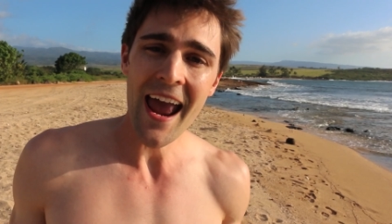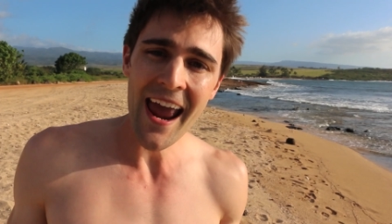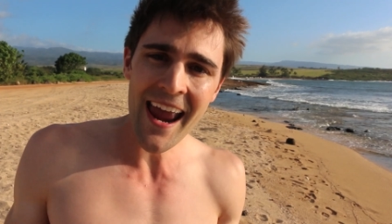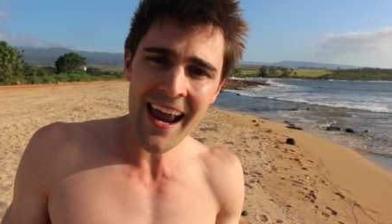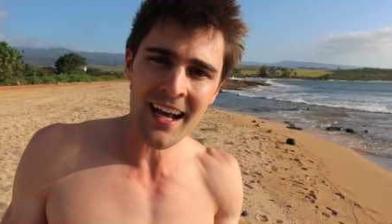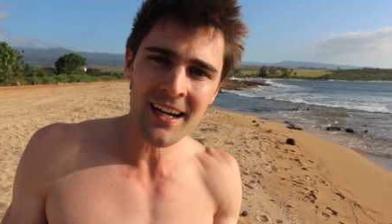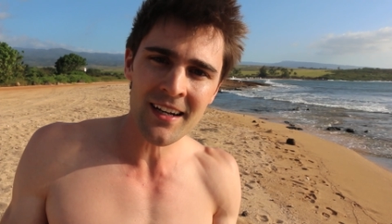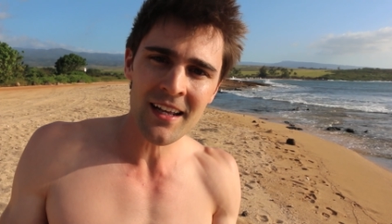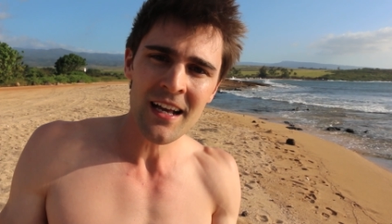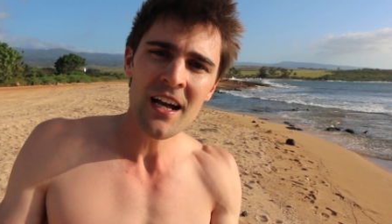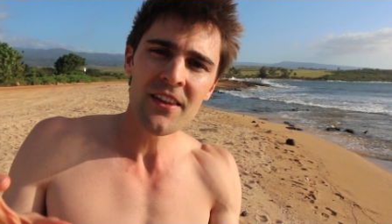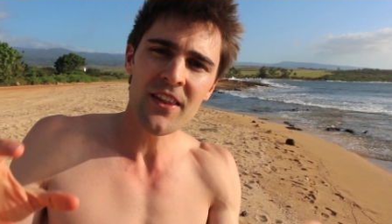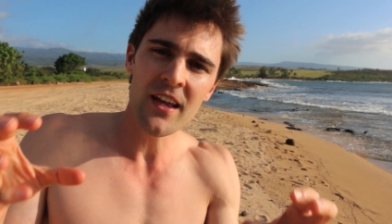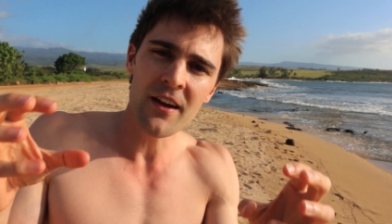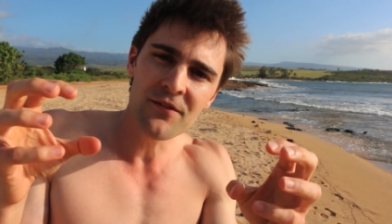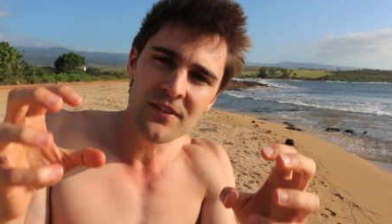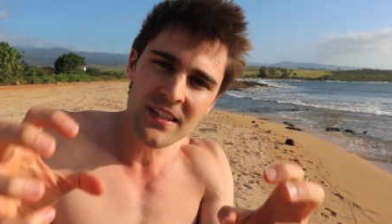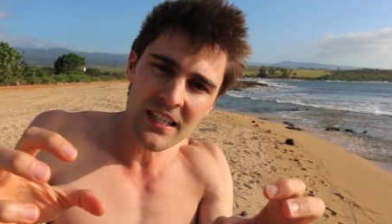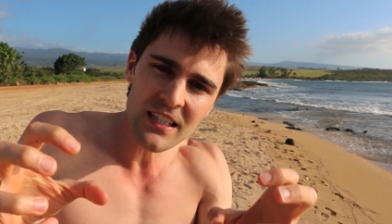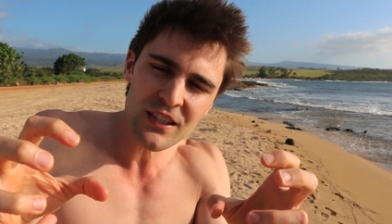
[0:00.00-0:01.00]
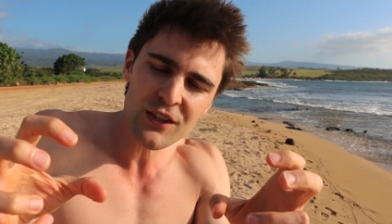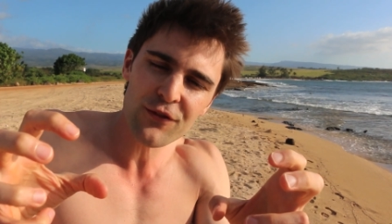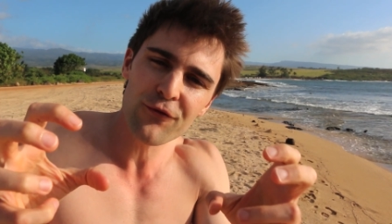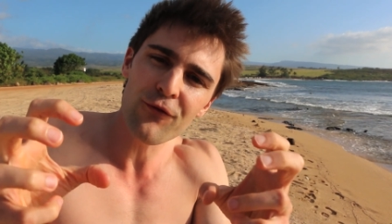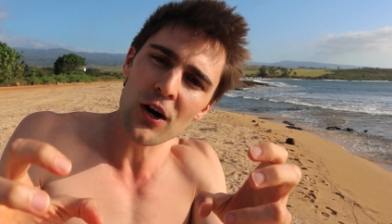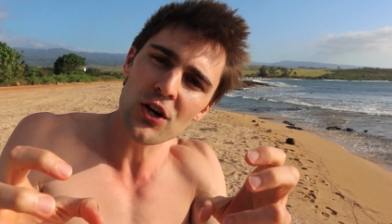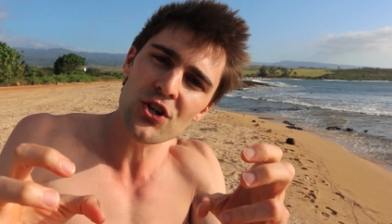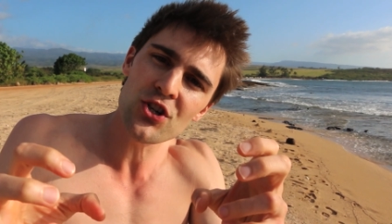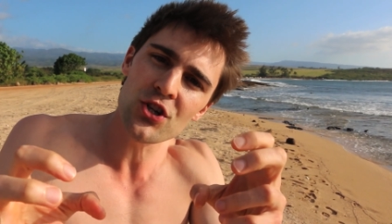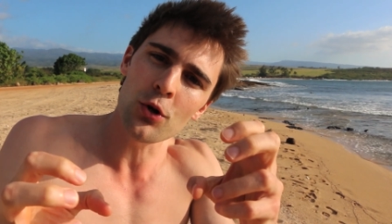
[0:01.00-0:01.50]
And they have
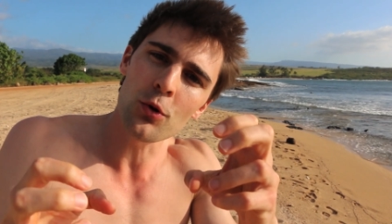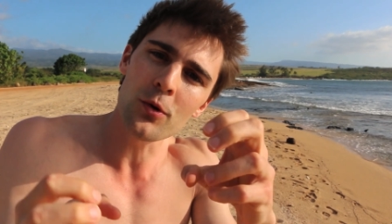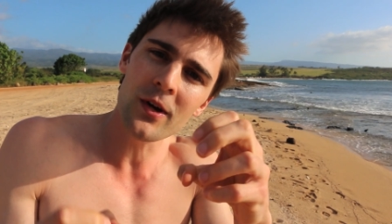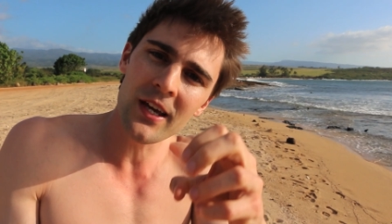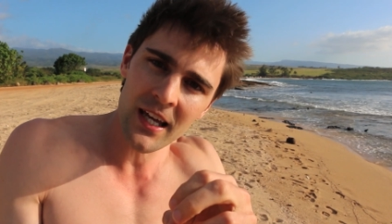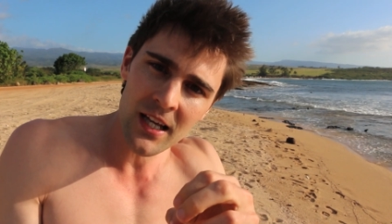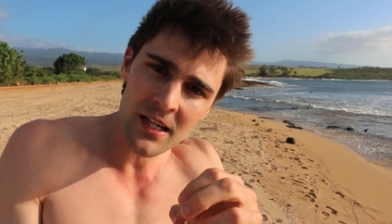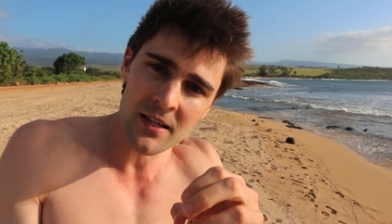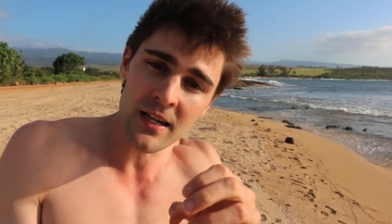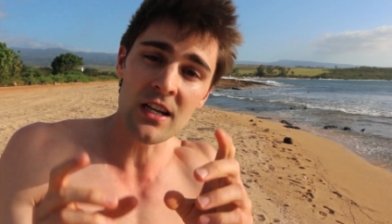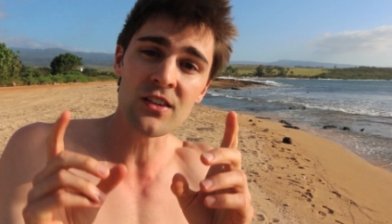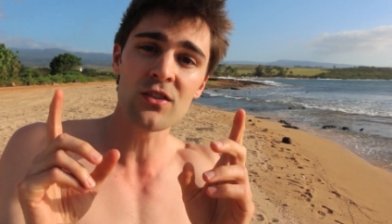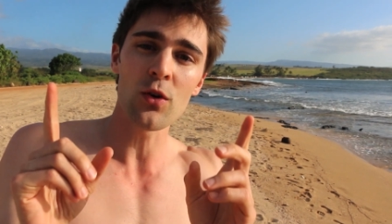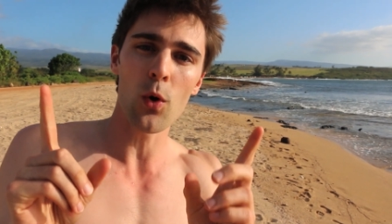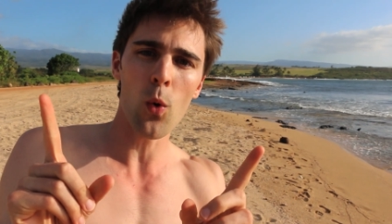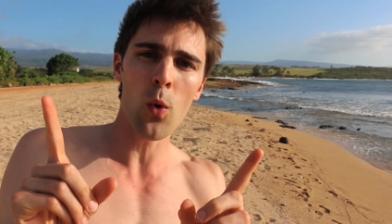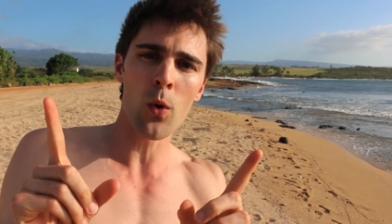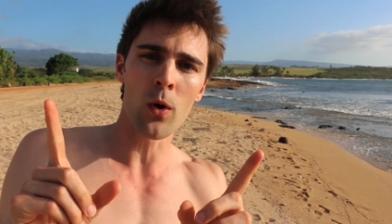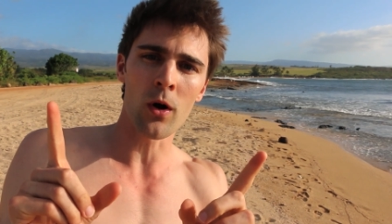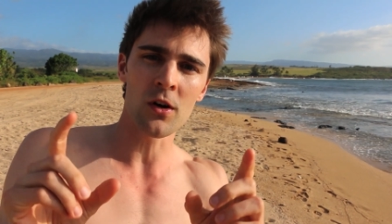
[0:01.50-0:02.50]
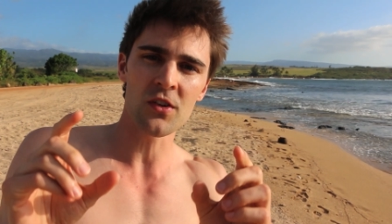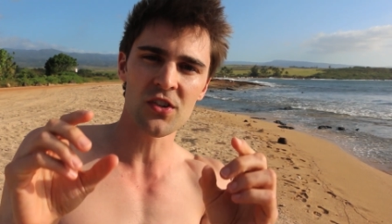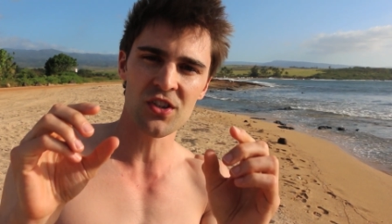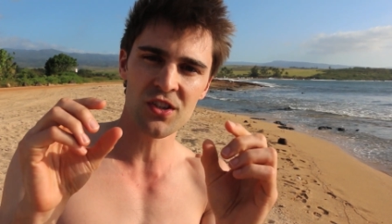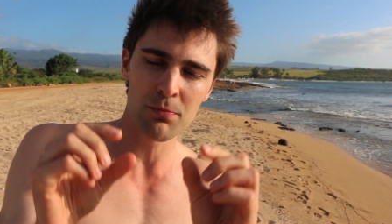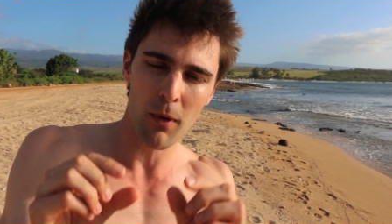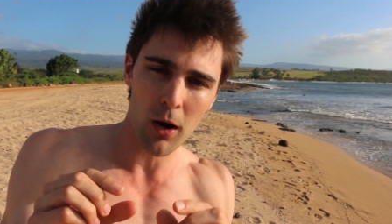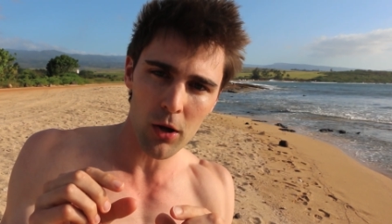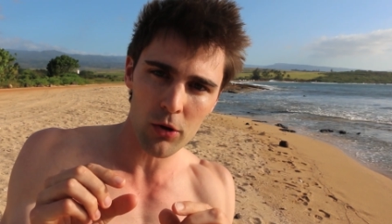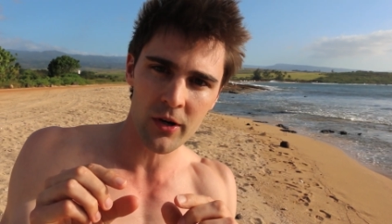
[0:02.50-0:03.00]
dysfunctional kidneys or
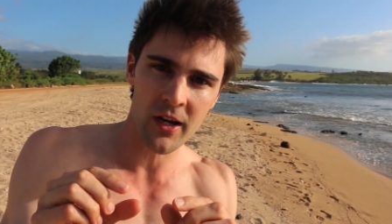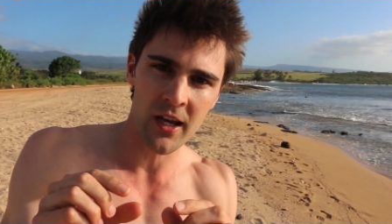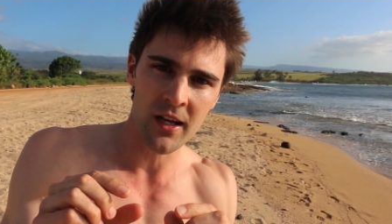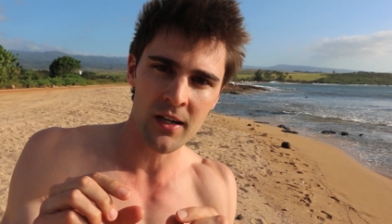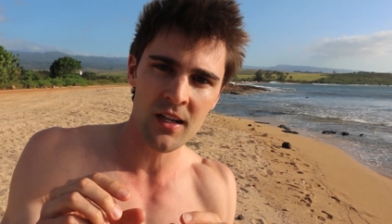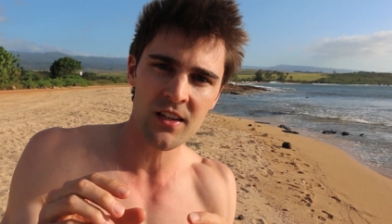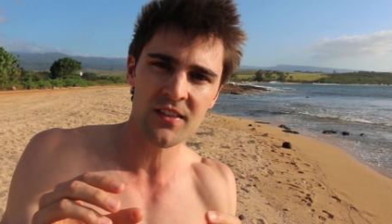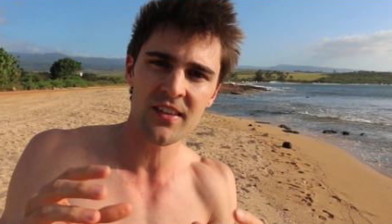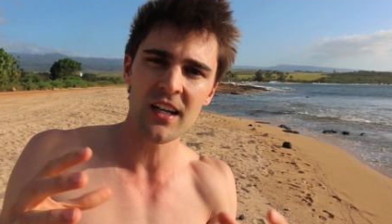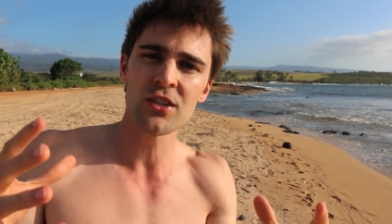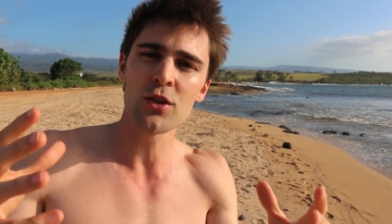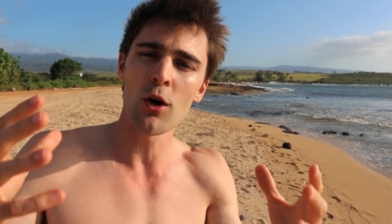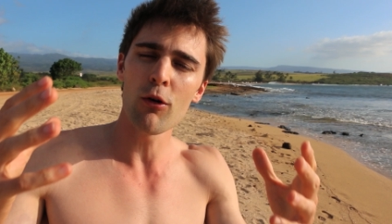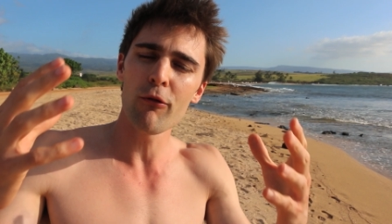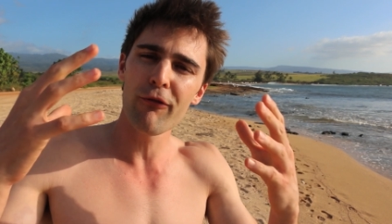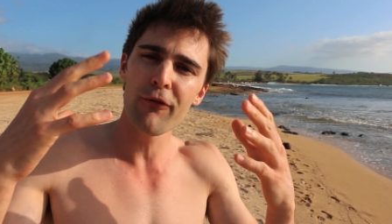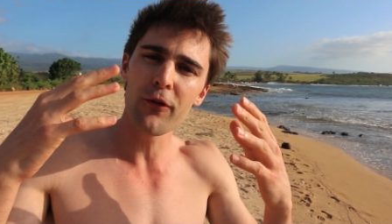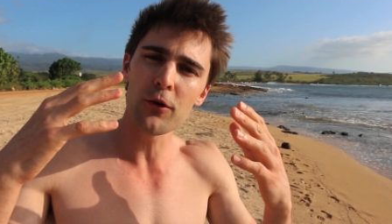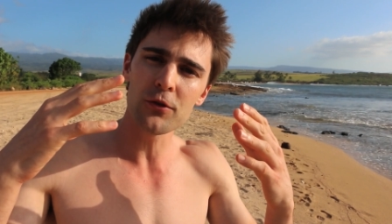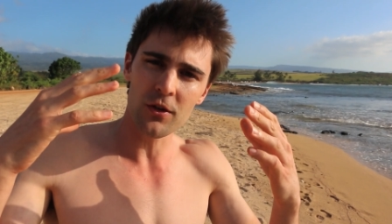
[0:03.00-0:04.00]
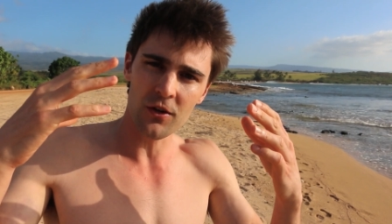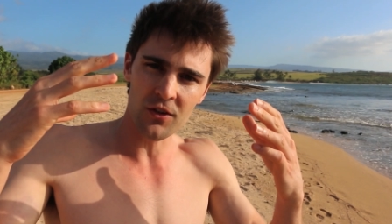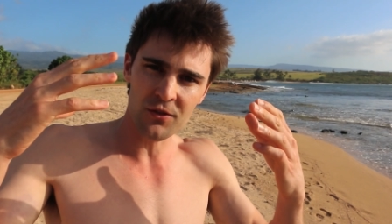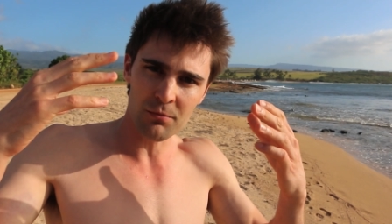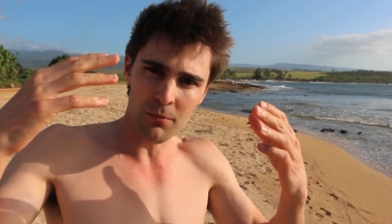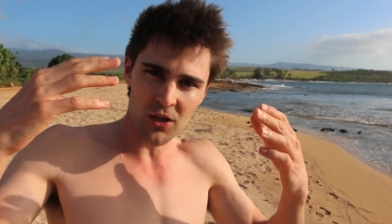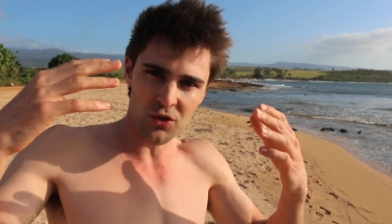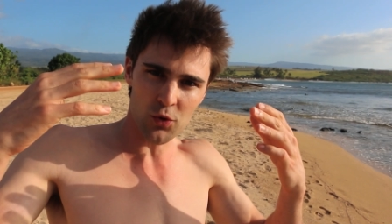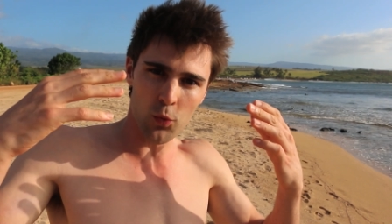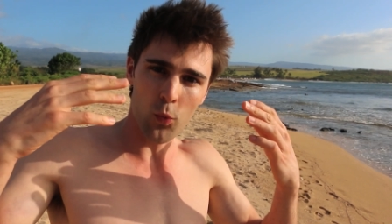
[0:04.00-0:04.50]
smaller kidneys that don't filter as
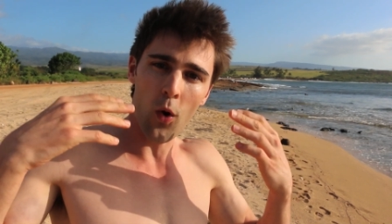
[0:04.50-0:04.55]
much